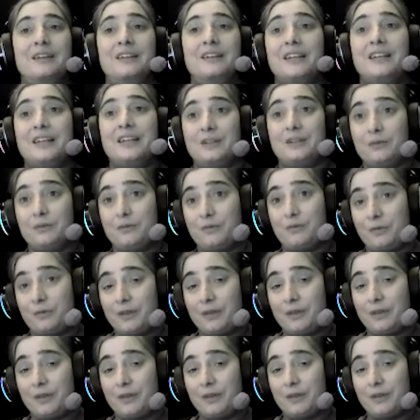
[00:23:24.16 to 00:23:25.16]
Can you
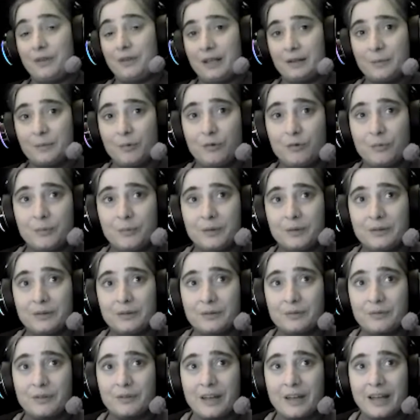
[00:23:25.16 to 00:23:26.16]
feel the movement
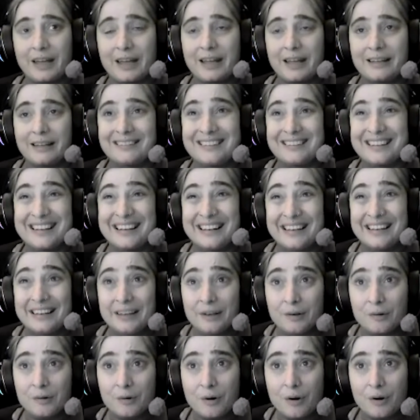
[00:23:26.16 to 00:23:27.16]
of the head
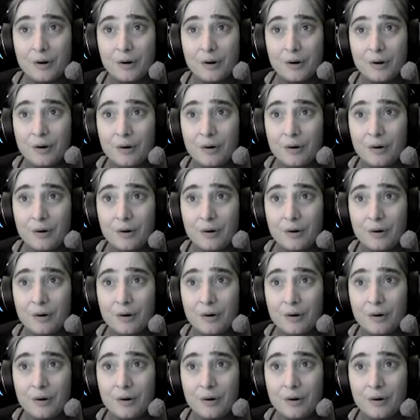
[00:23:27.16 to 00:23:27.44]
clearer?